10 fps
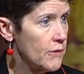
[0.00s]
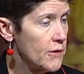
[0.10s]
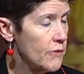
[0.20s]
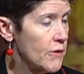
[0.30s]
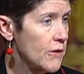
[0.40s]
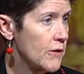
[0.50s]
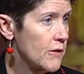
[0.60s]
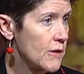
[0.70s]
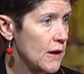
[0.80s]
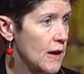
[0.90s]

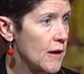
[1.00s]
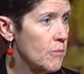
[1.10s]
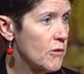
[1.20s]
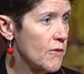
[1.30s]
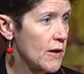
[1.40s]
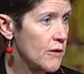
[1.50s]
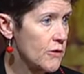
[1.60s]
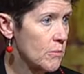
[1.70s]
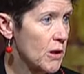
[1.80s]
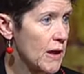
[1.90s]
differences in care provided
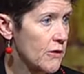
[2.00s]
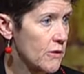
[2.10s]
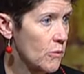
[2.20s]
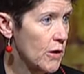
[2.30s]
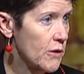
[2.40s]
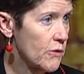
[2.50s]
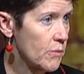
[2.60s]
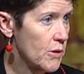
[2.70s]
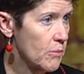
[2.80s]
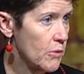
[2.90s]
to blacks and whites for
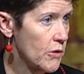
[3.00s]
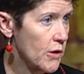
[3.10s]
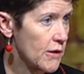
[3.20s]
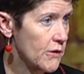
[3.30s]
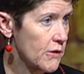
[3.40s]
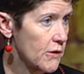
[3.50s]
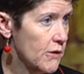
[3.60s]
people with heart disease.